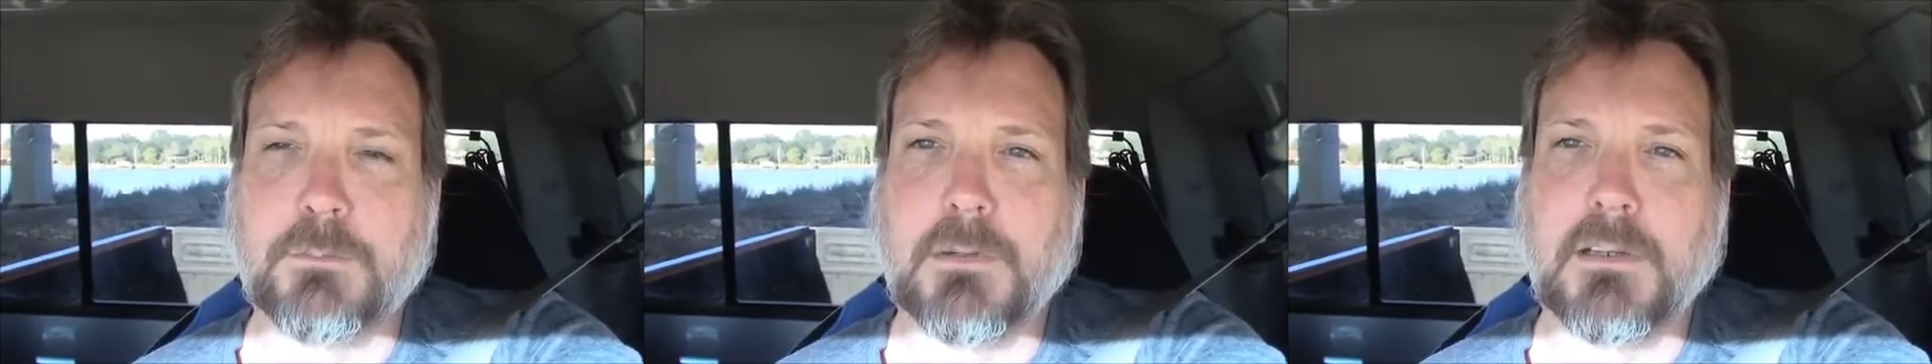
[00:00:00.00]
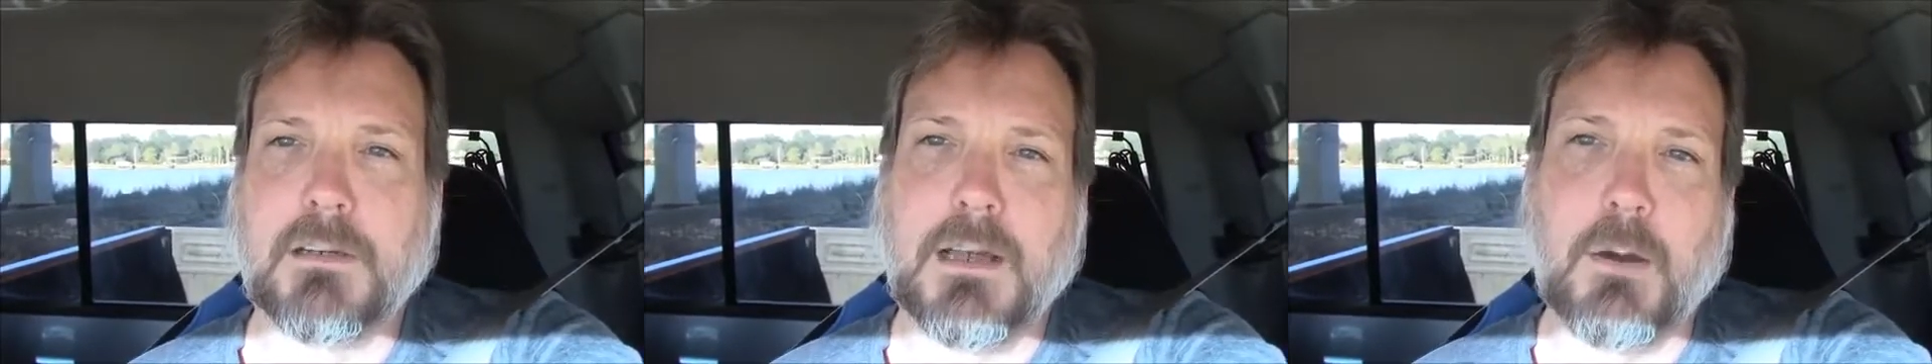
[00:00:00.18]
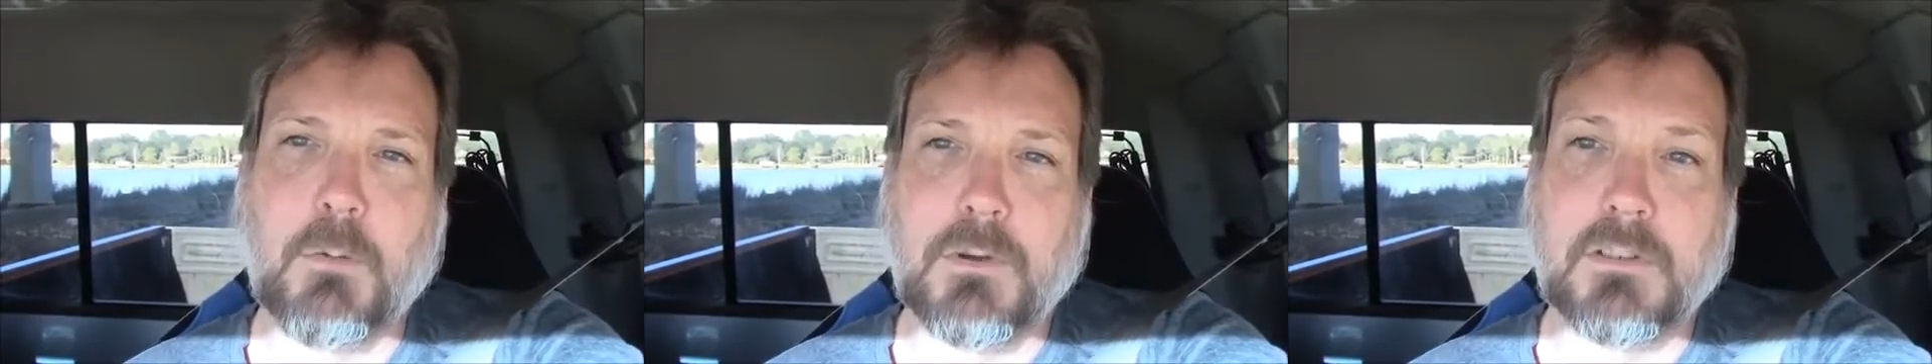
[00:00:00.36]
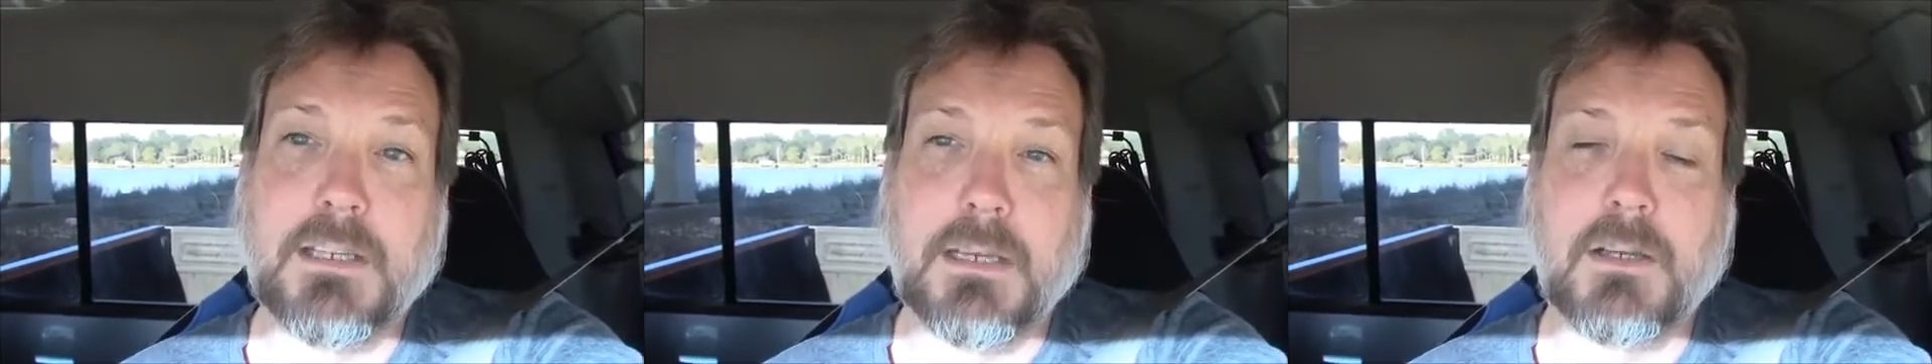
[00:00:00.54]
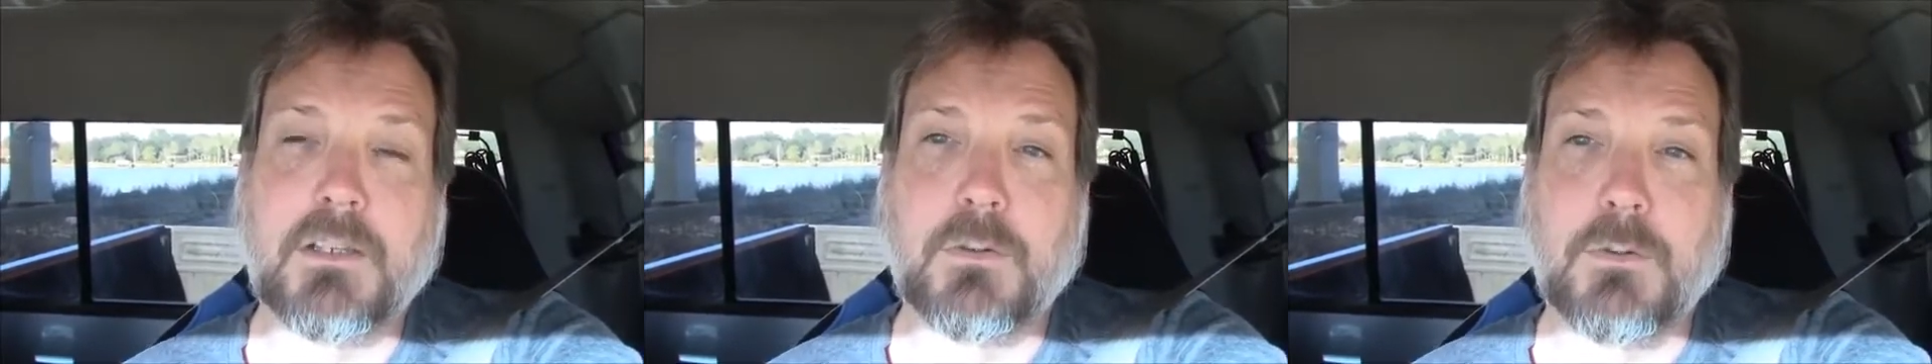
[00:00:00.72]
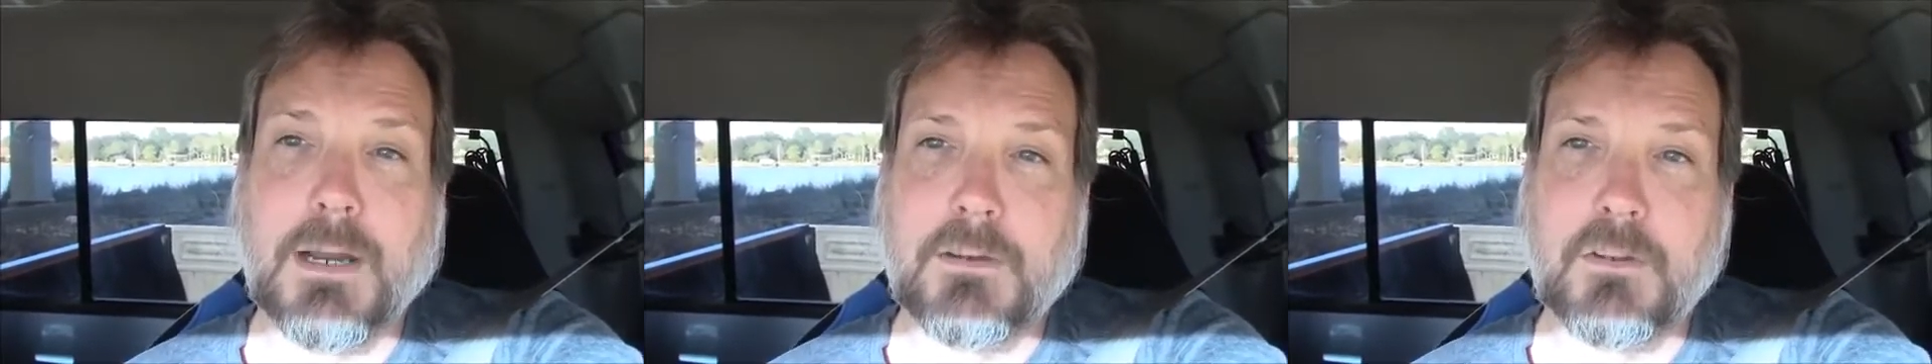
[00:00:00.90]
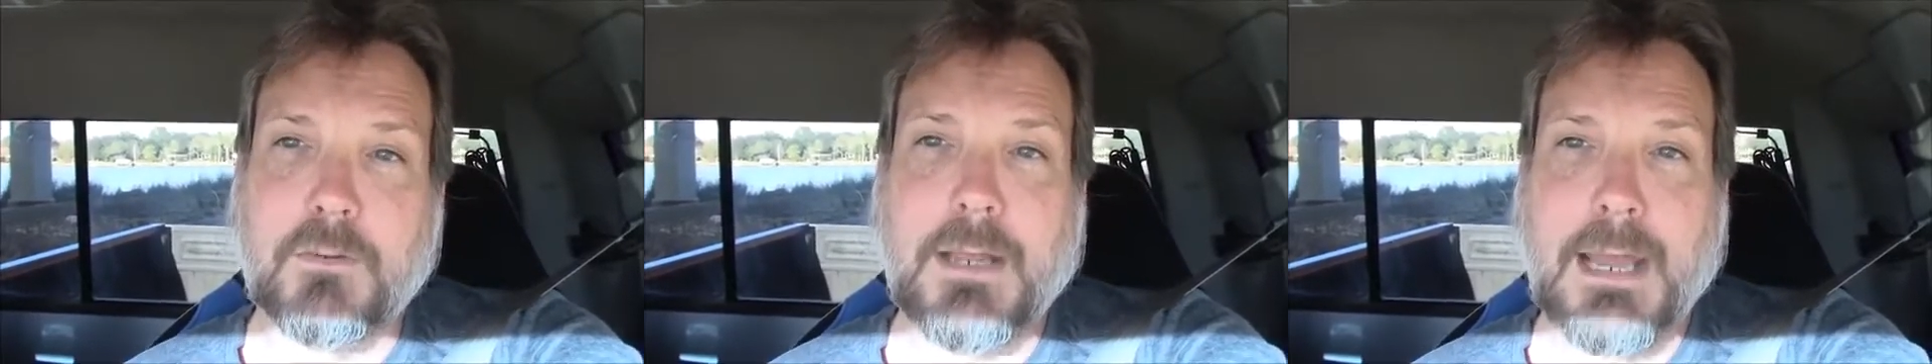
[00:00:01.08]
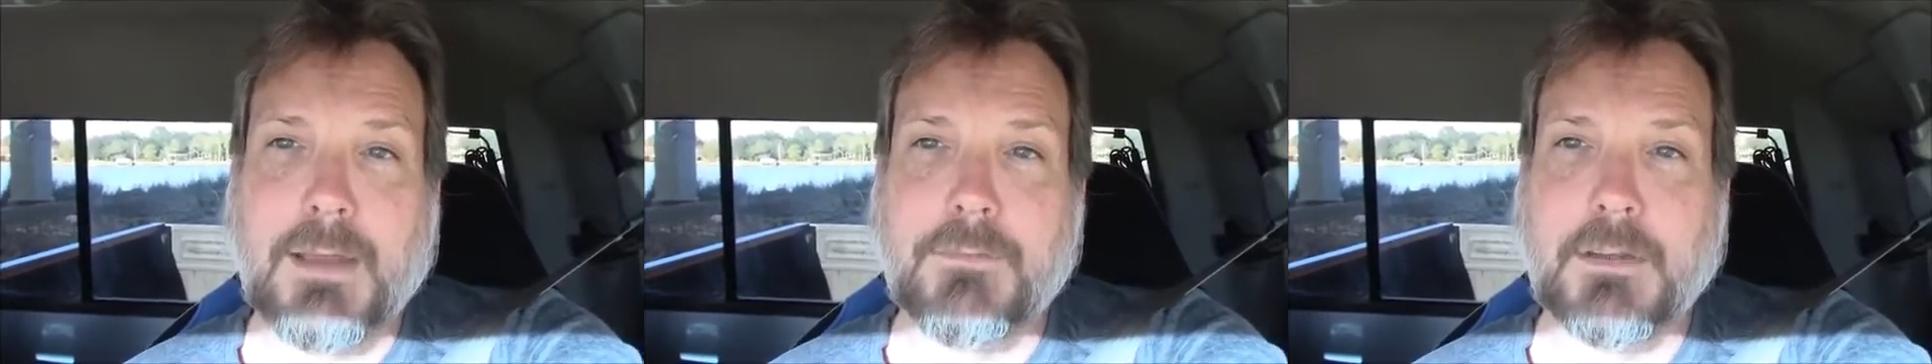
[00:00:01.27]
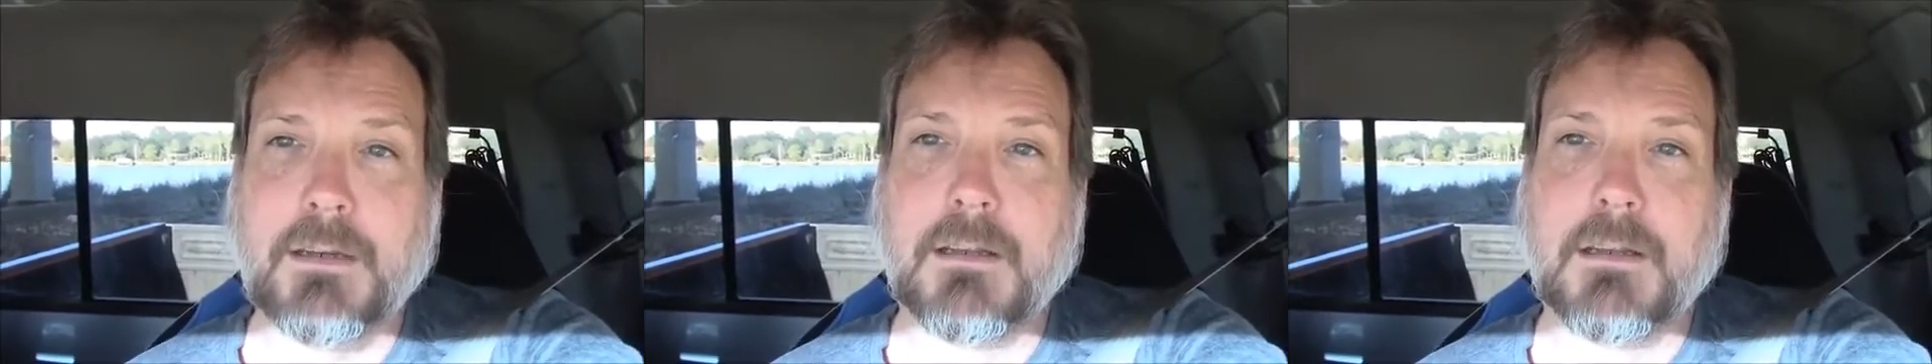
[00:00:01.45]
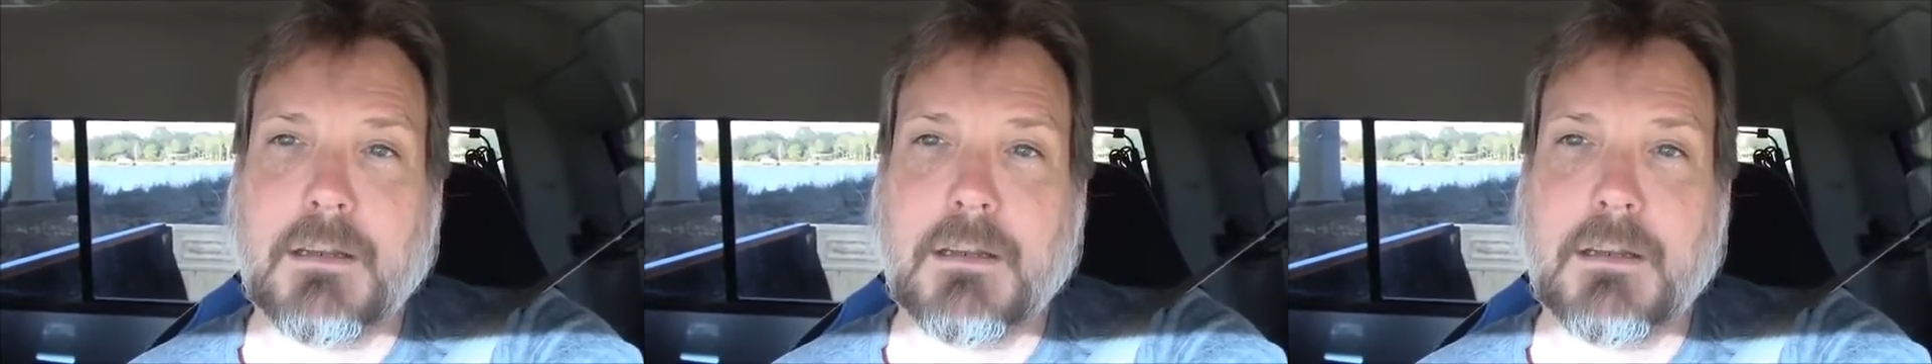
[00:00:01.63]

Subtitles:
but I will tell you I do have it,